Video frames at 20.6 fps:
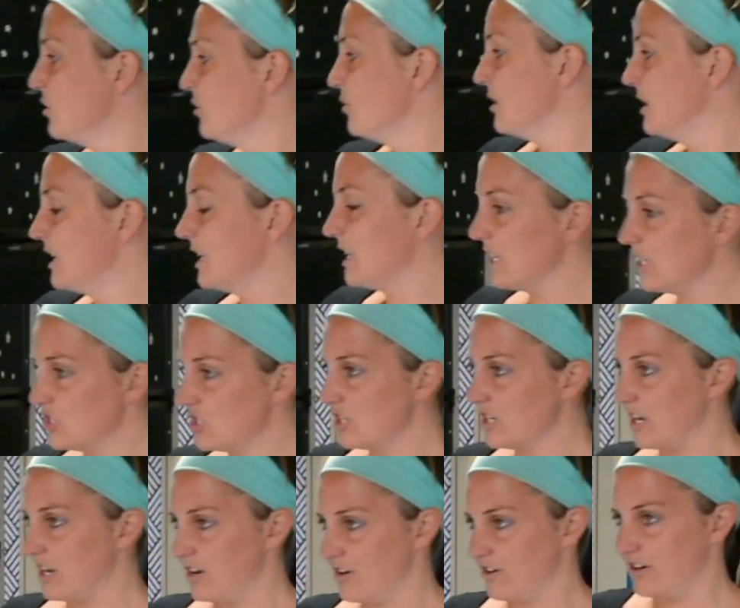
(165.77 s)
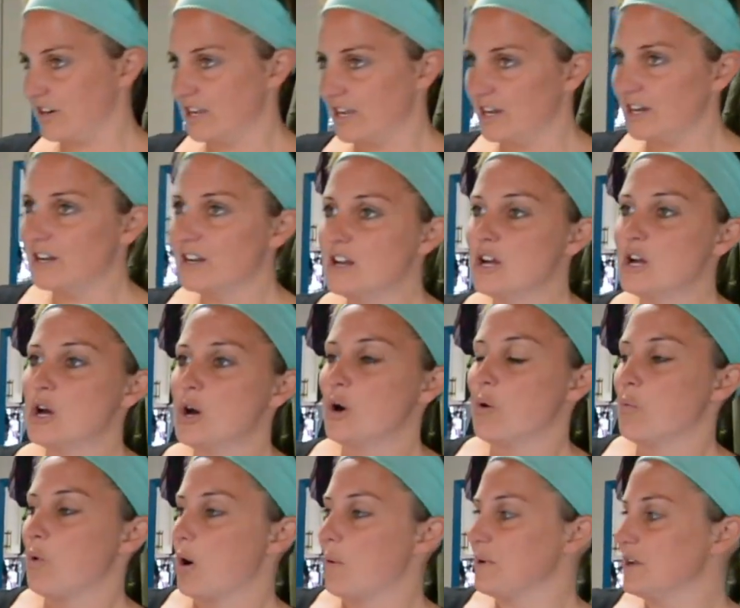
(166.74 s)
to the kitchen area,
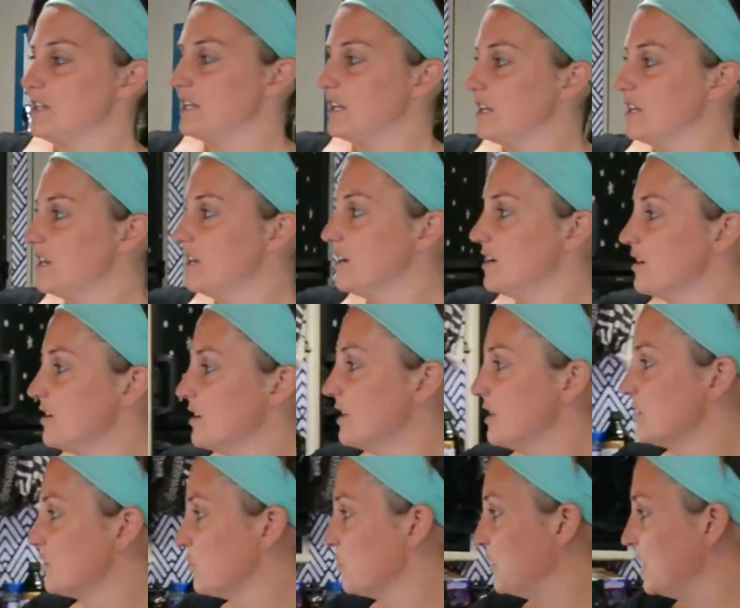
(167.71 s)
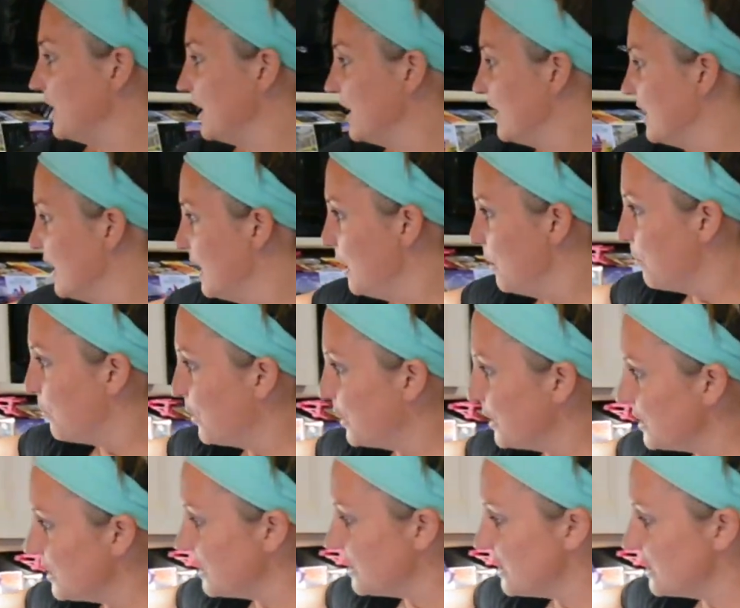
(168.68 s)
what we did here is we
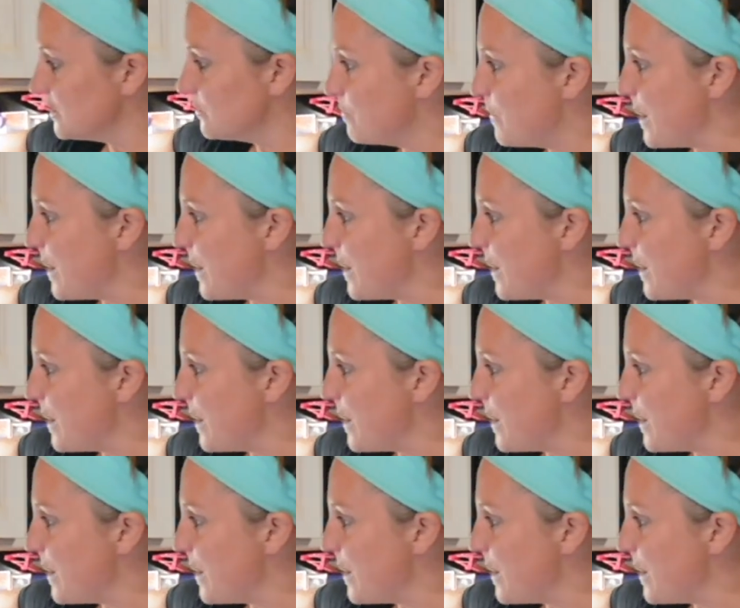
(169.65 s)
put this